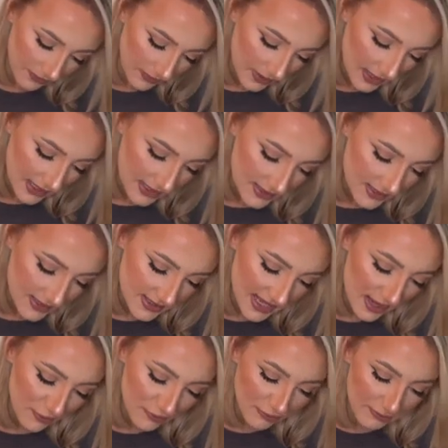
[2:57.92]
is
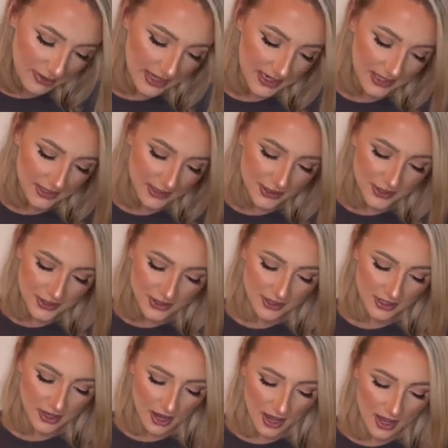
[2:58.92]
South Beach.
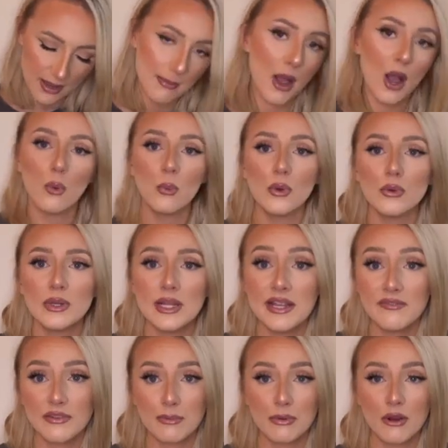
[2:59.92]
I will
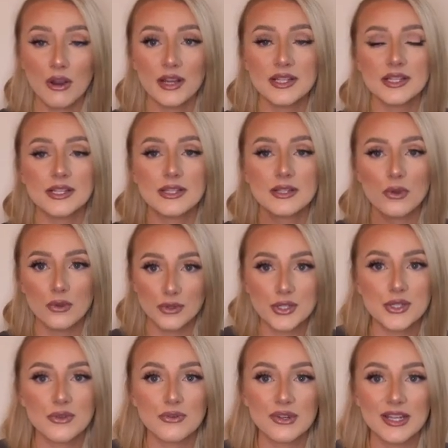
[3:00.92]
leave the prices on the
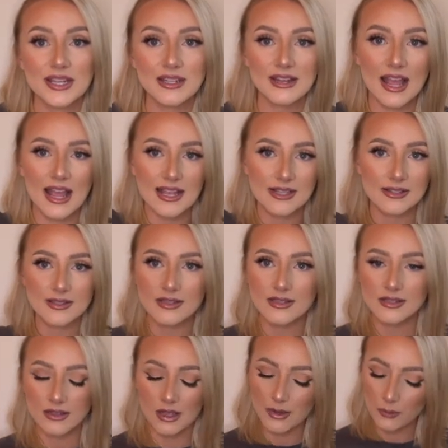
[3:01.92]
screen as
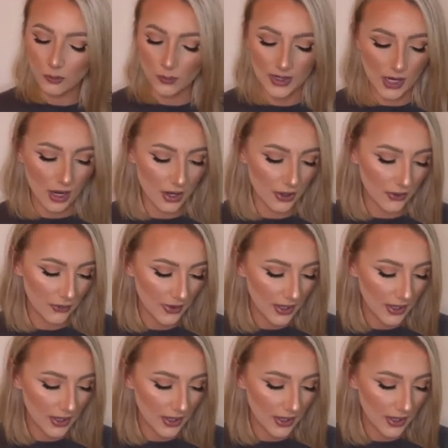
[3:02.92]
like we go,